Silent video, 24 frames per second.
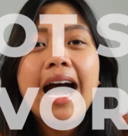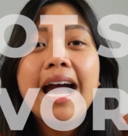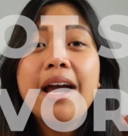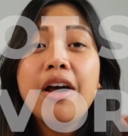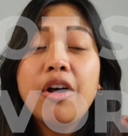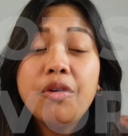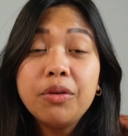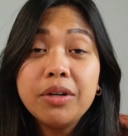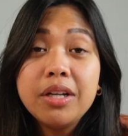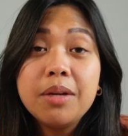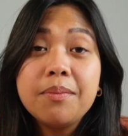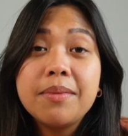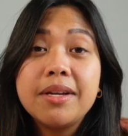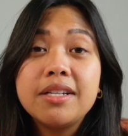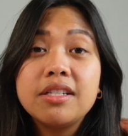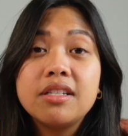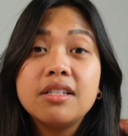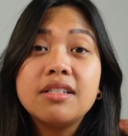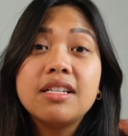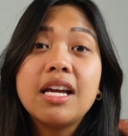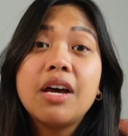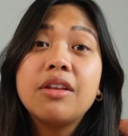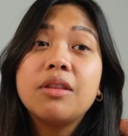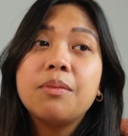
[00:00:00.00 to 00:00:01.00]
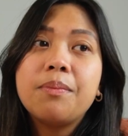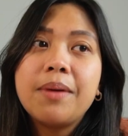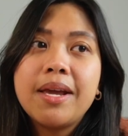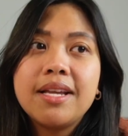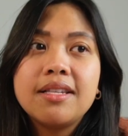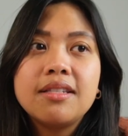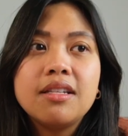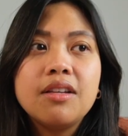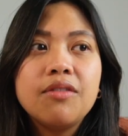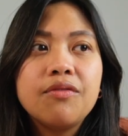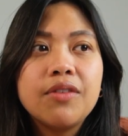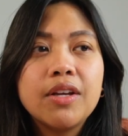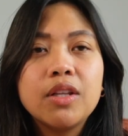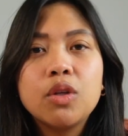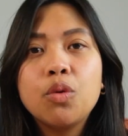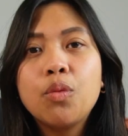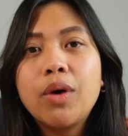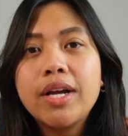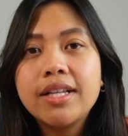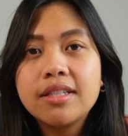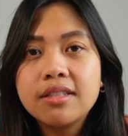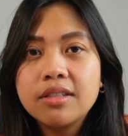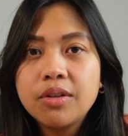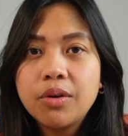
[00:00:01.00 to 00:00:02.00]
I already mentioned how the pacing felt
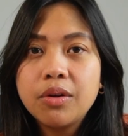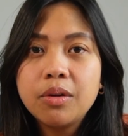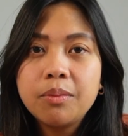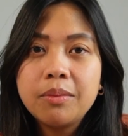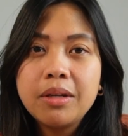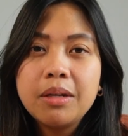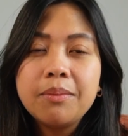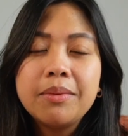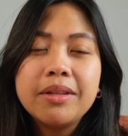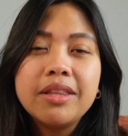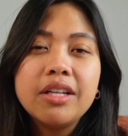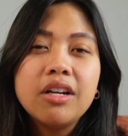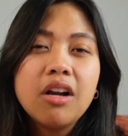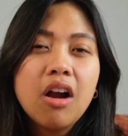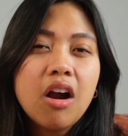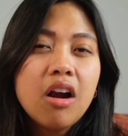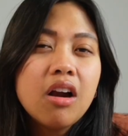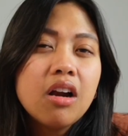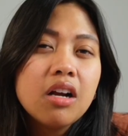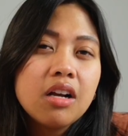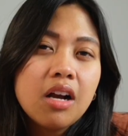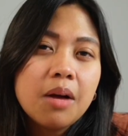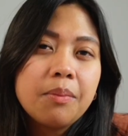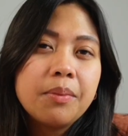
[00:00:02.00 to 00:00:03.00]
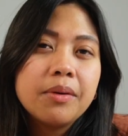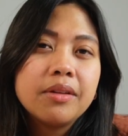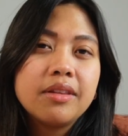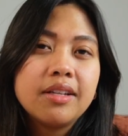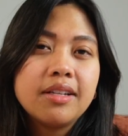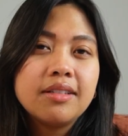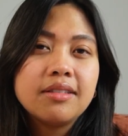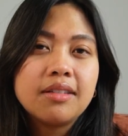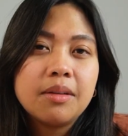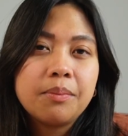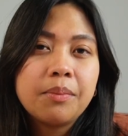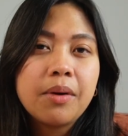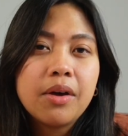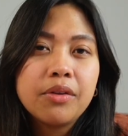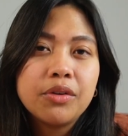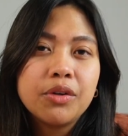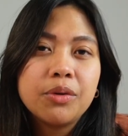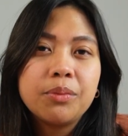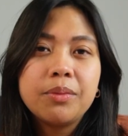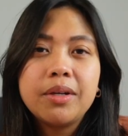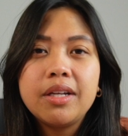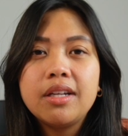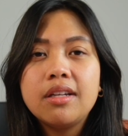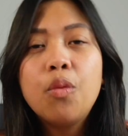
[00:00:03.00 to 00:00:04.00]
quite slow to me, but there are a couple of things that
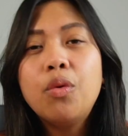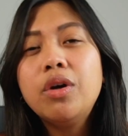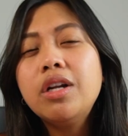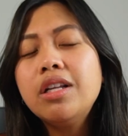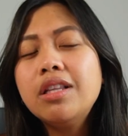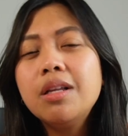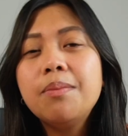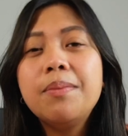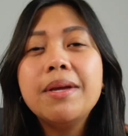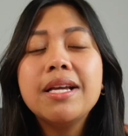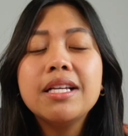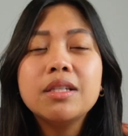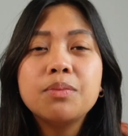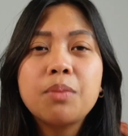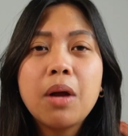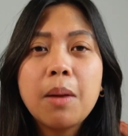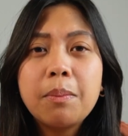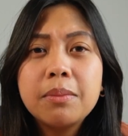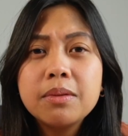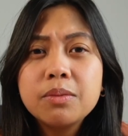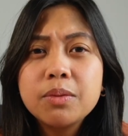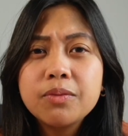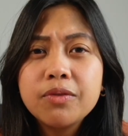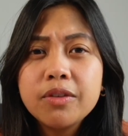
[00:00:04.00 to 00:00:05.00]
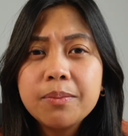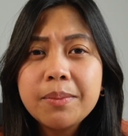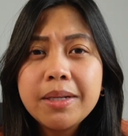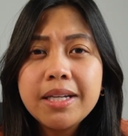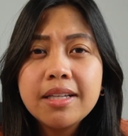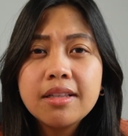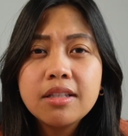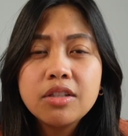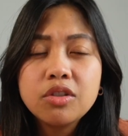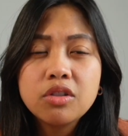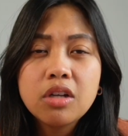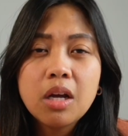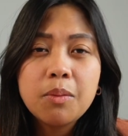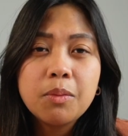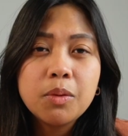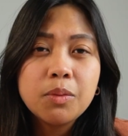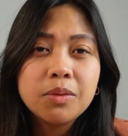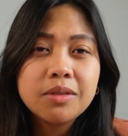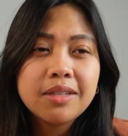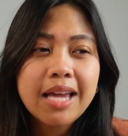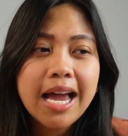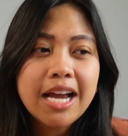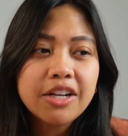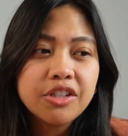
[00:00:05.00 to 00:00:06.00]
bothered me. One of the biggest problems for me in this drama
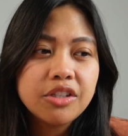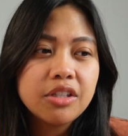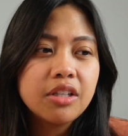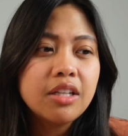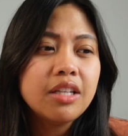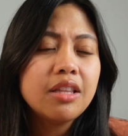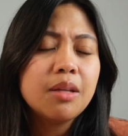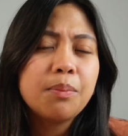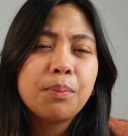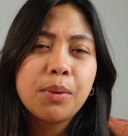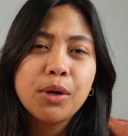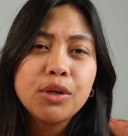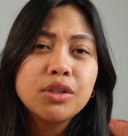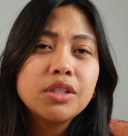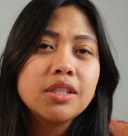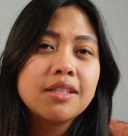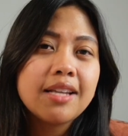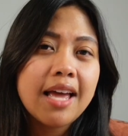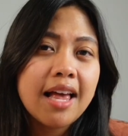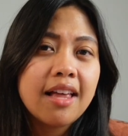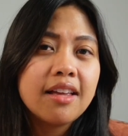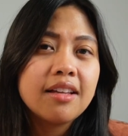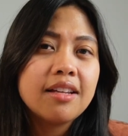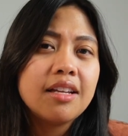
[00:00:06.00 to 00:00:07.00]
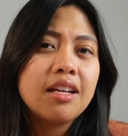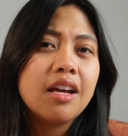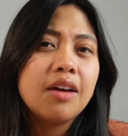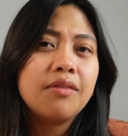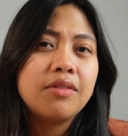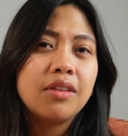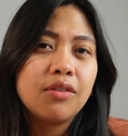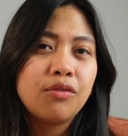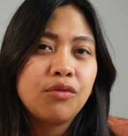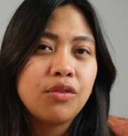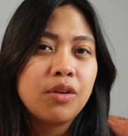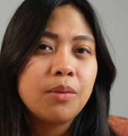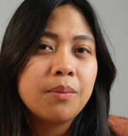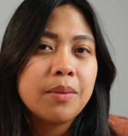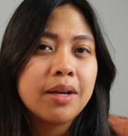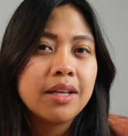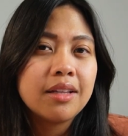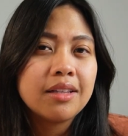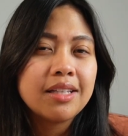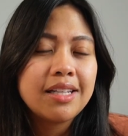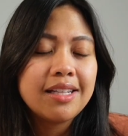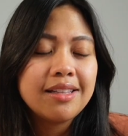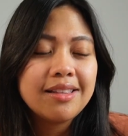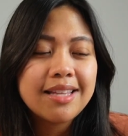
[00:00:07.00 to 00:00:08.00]
was actually the personality of the
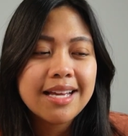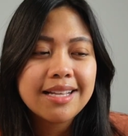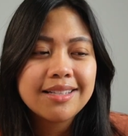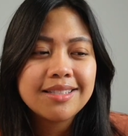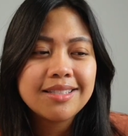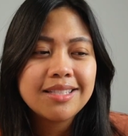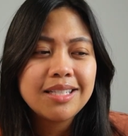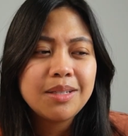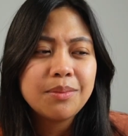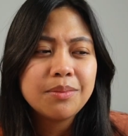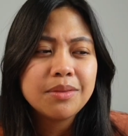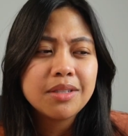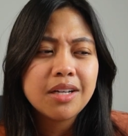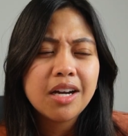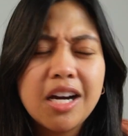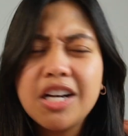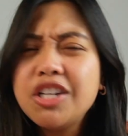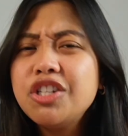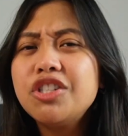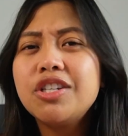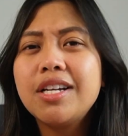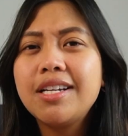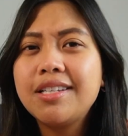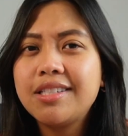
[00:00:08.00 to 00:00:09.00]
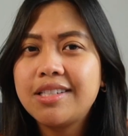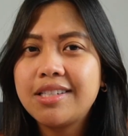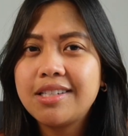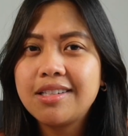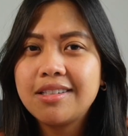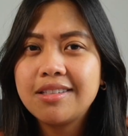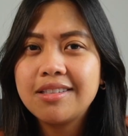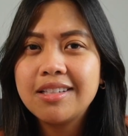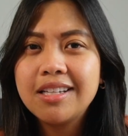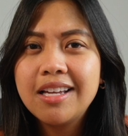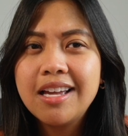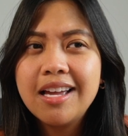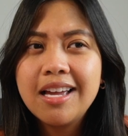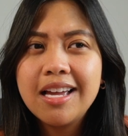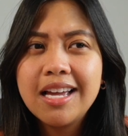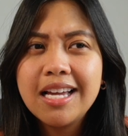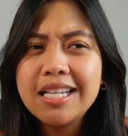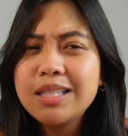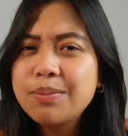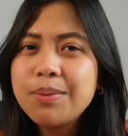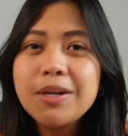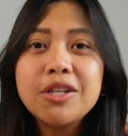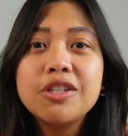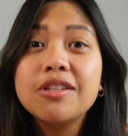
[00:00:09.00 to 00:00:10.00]
female lead that seemed unchanging,
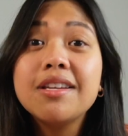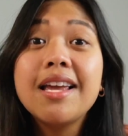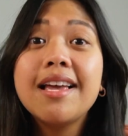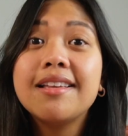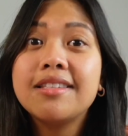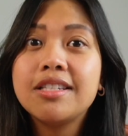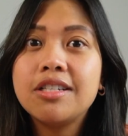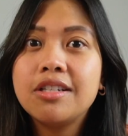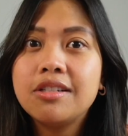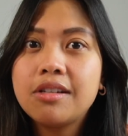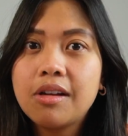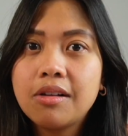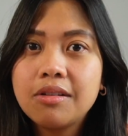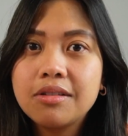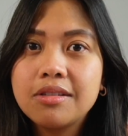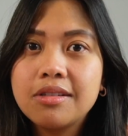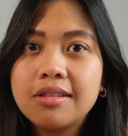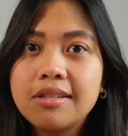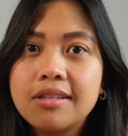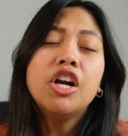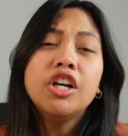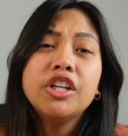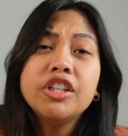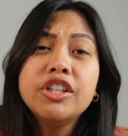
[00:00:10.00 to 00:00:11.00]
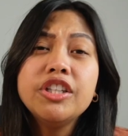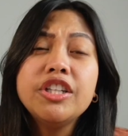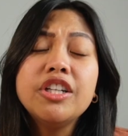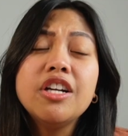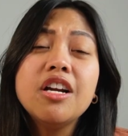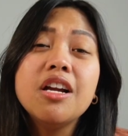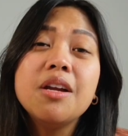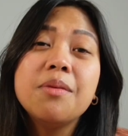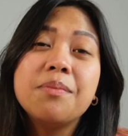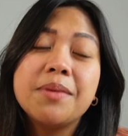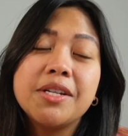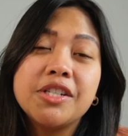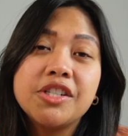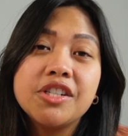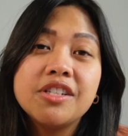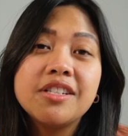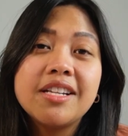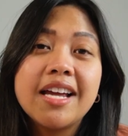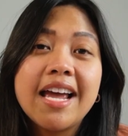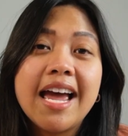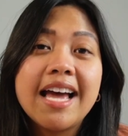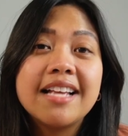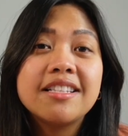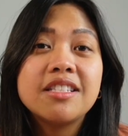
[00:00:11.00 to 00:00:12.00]
especially as an adult. Earlier I mentioned
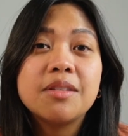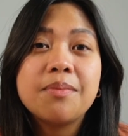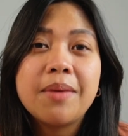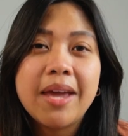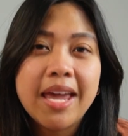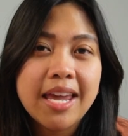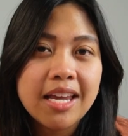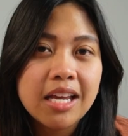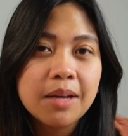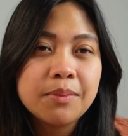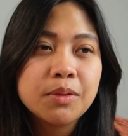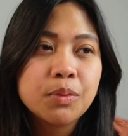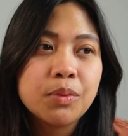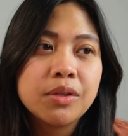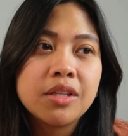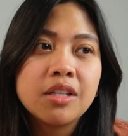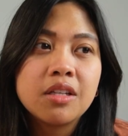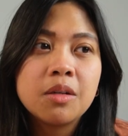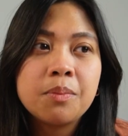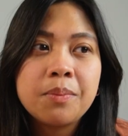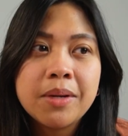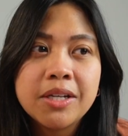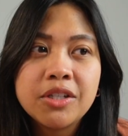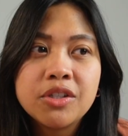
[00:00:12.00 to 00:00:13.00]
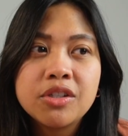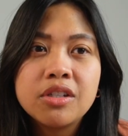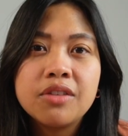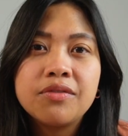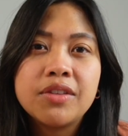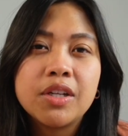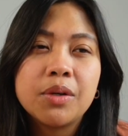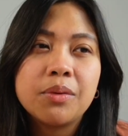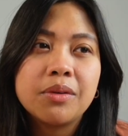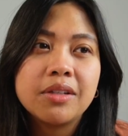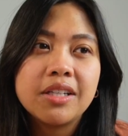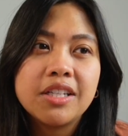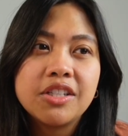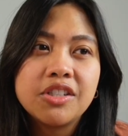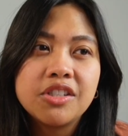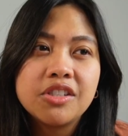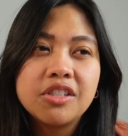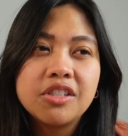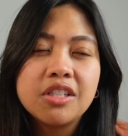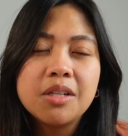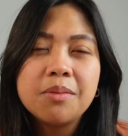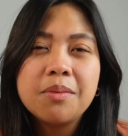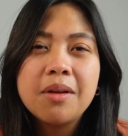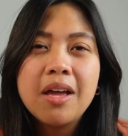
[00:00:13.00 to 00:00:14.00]
I had some hangups with the depiction of their
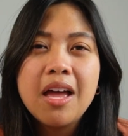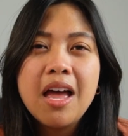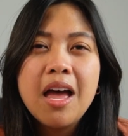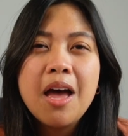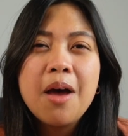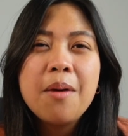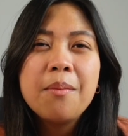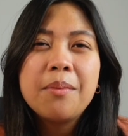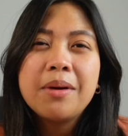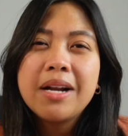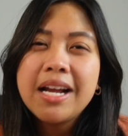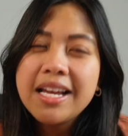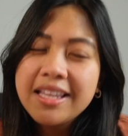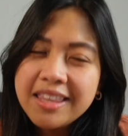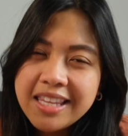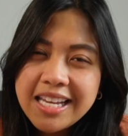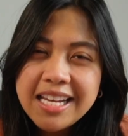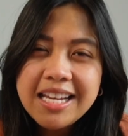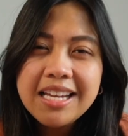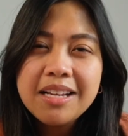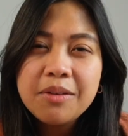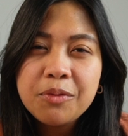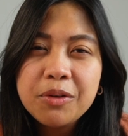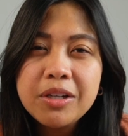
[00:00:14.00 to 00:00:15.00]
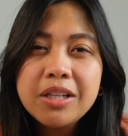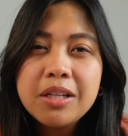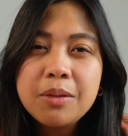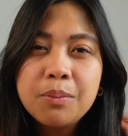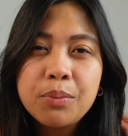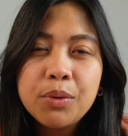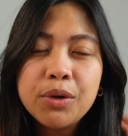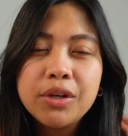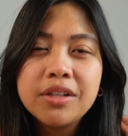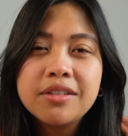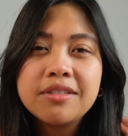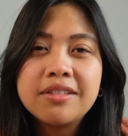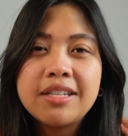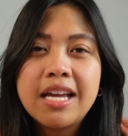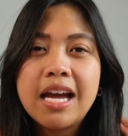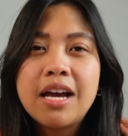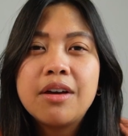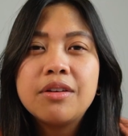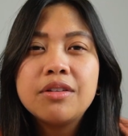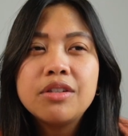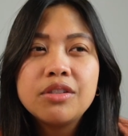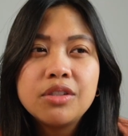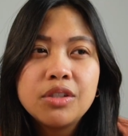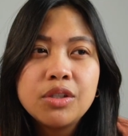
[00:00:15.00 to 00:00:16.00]
relationship, but I think it really boils
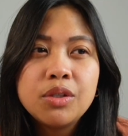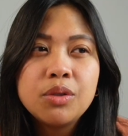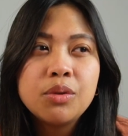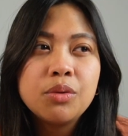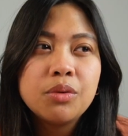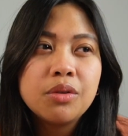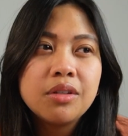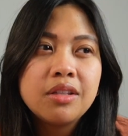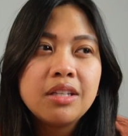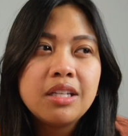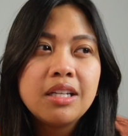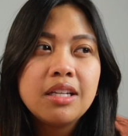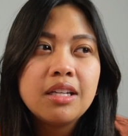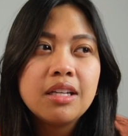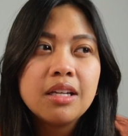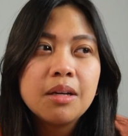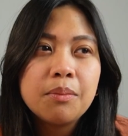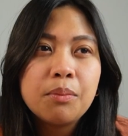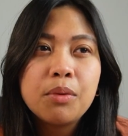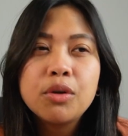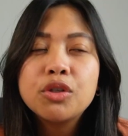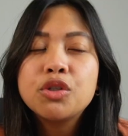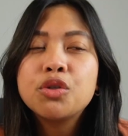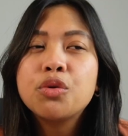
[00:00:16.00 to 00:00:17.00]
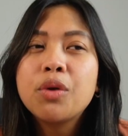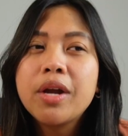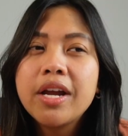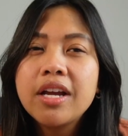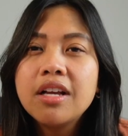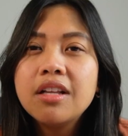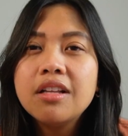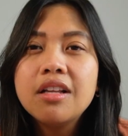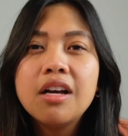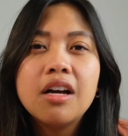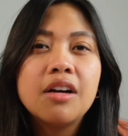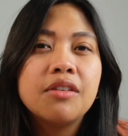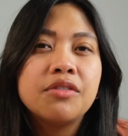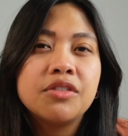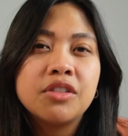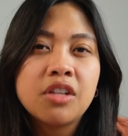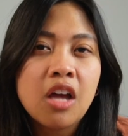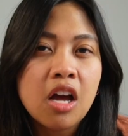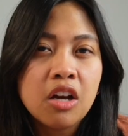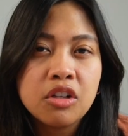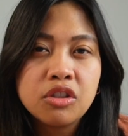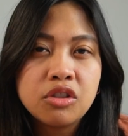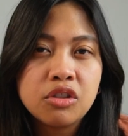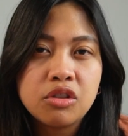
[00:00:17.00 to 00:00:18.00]
down to the portrayal of
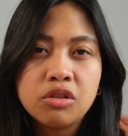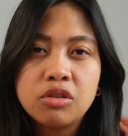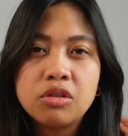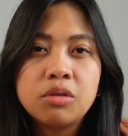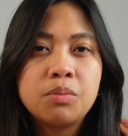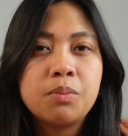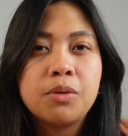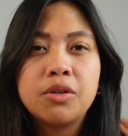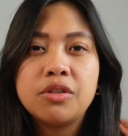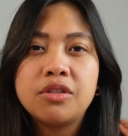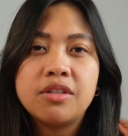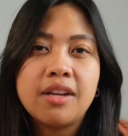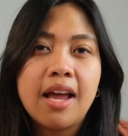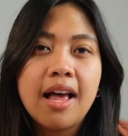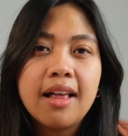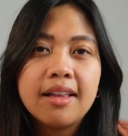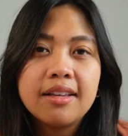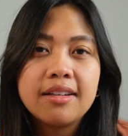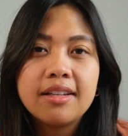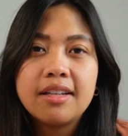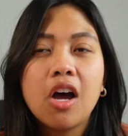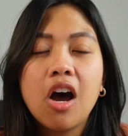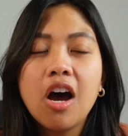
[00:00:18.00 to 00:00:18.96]
Sangju's personality.